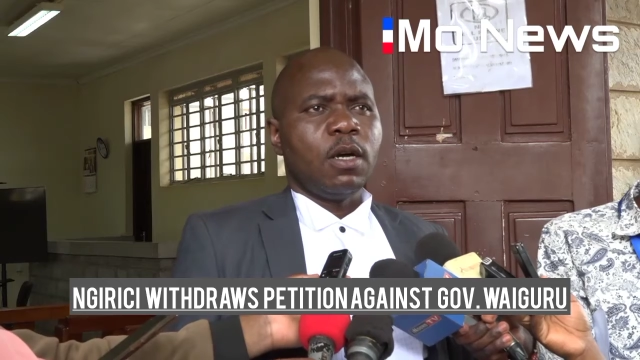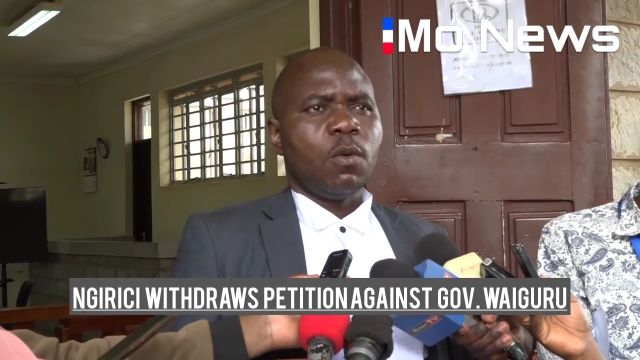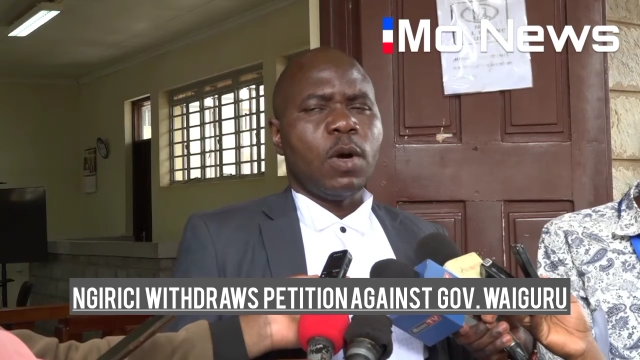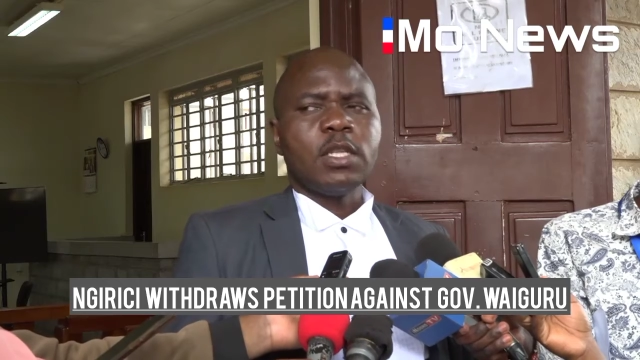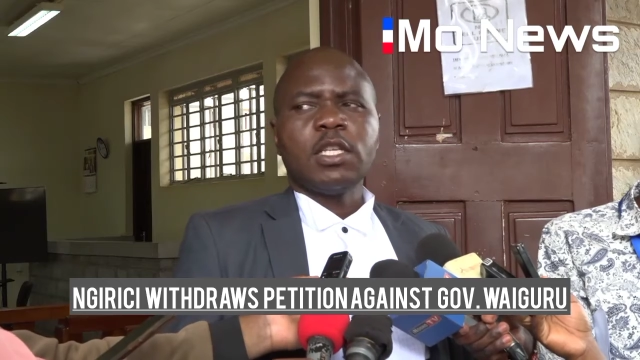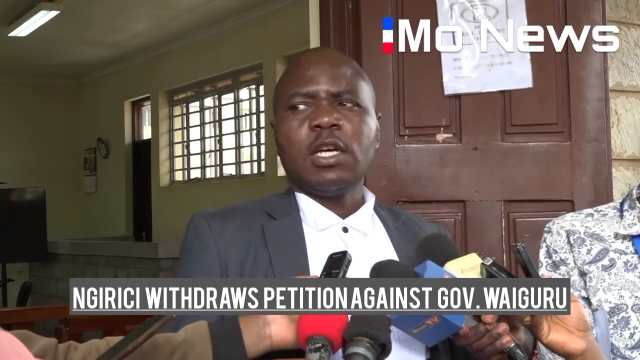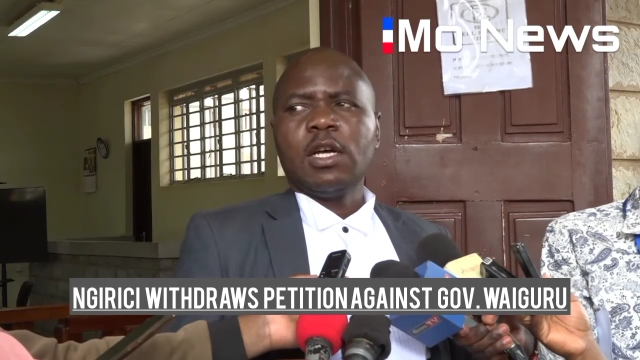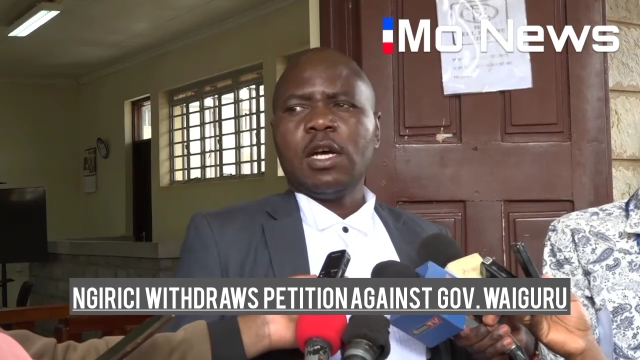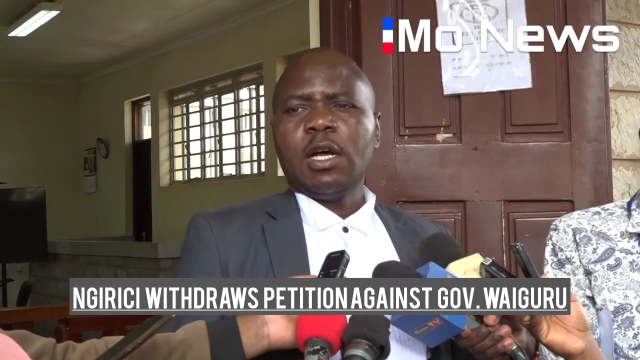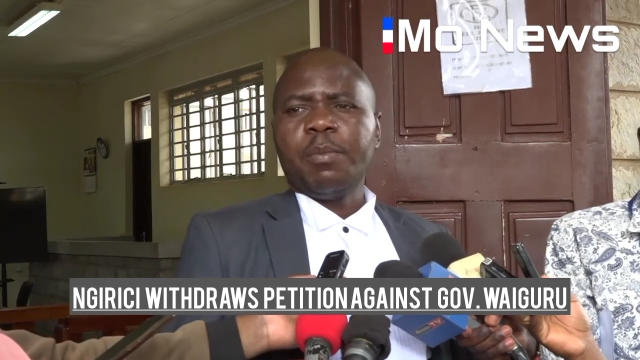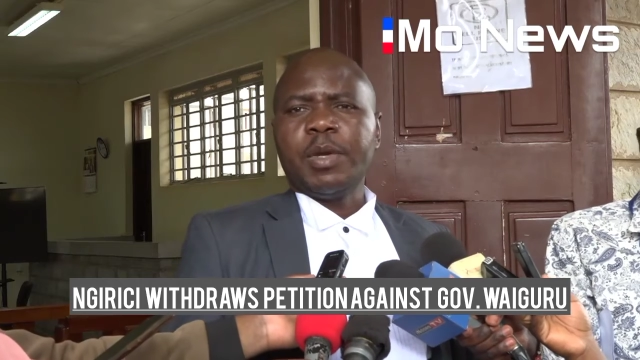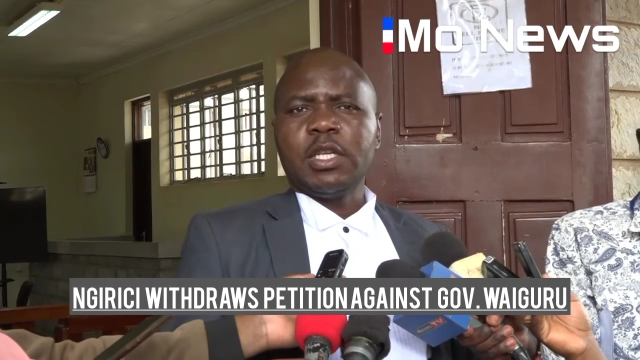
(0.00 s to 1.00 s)
once
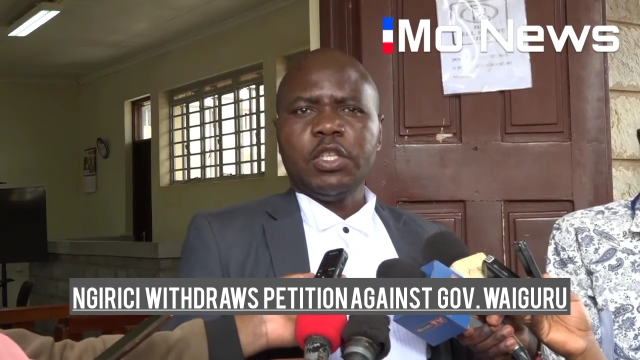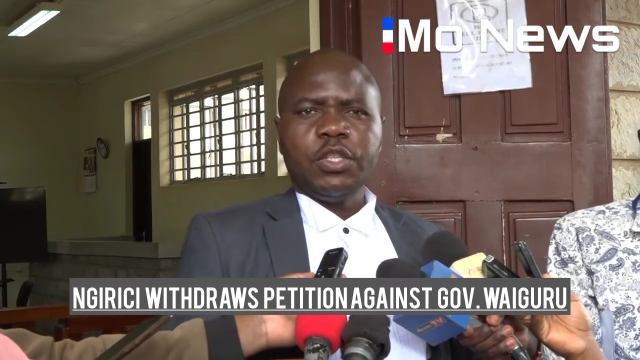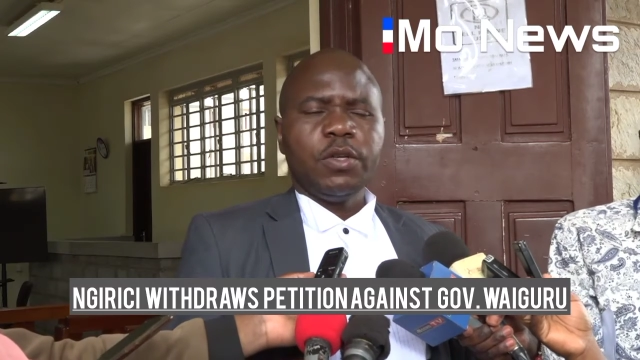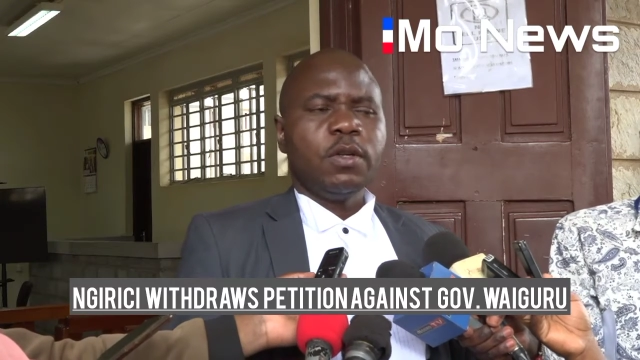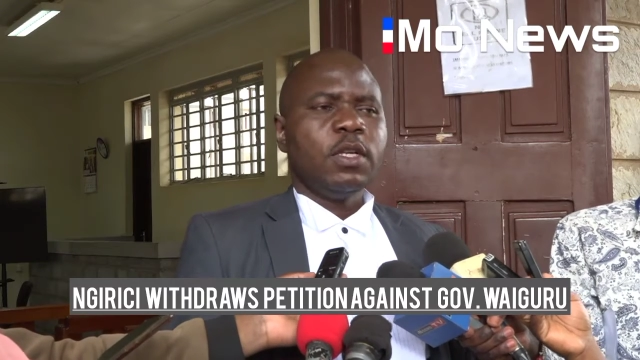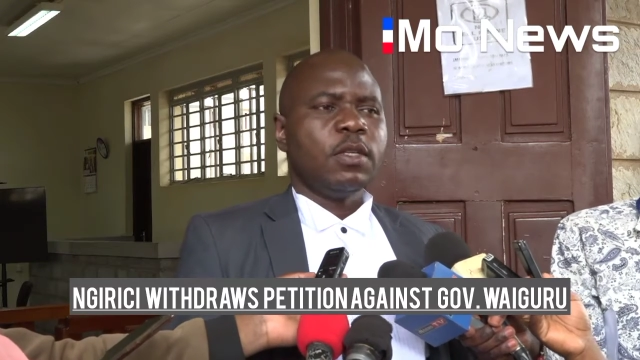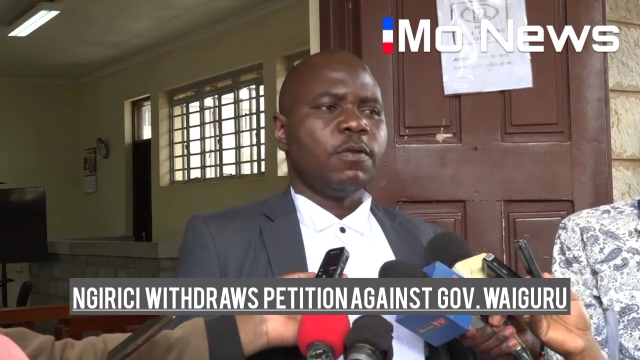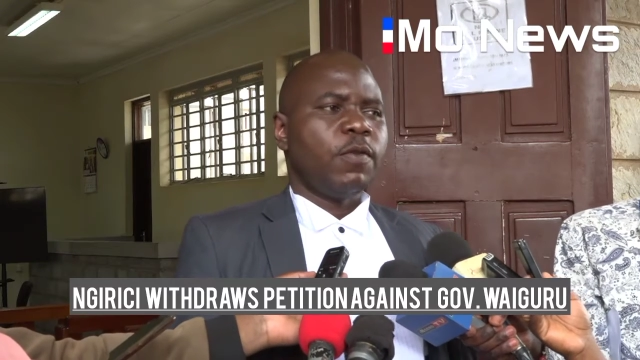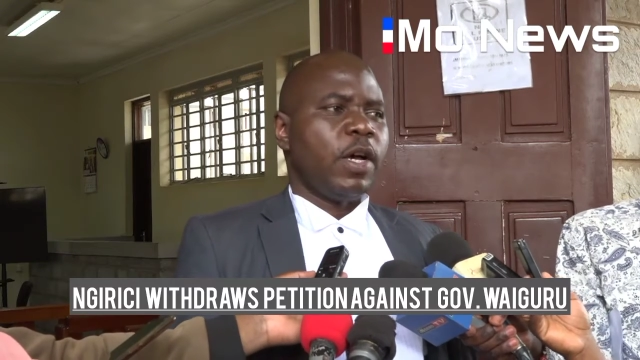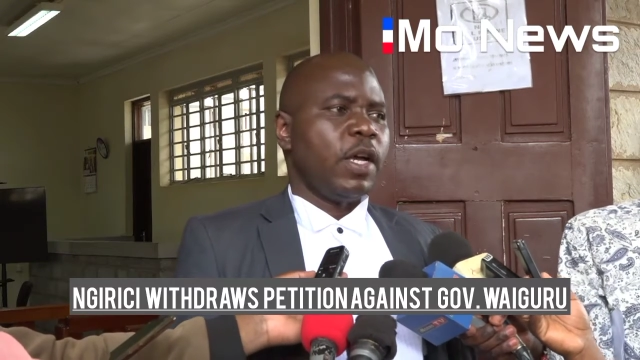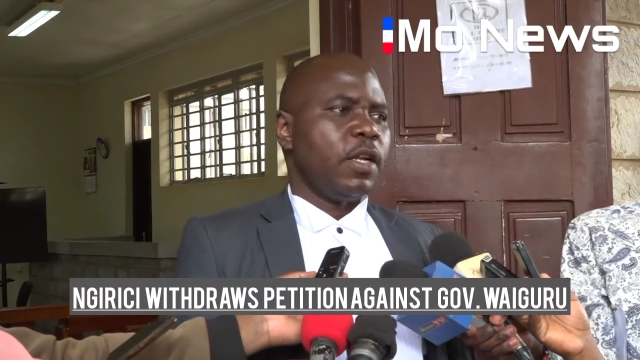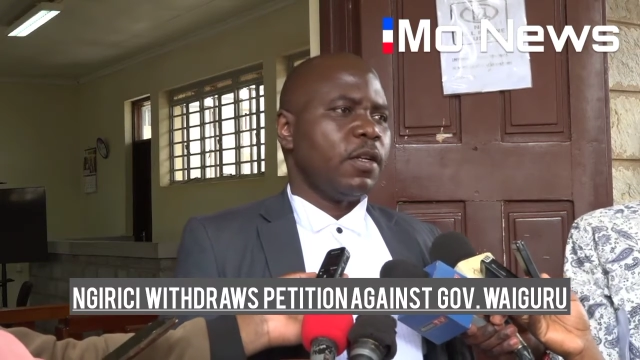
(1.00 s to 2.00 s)
a petition is
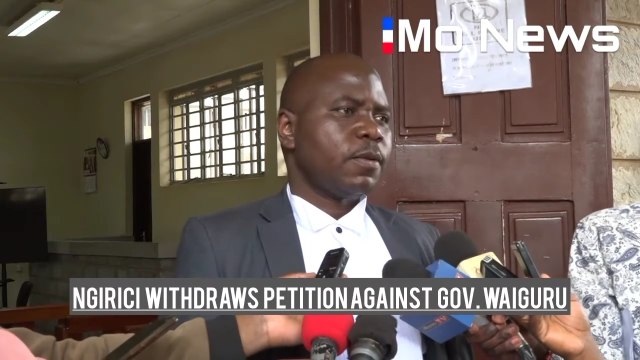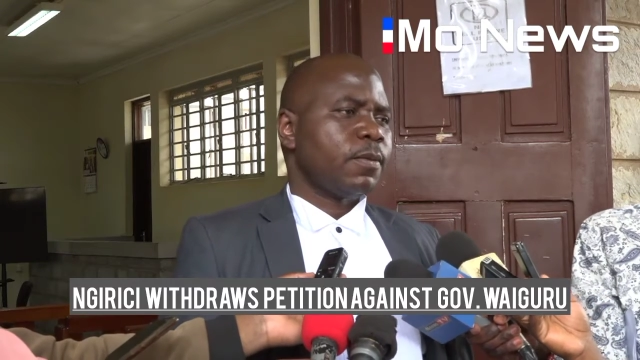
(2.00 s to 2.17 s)
filed,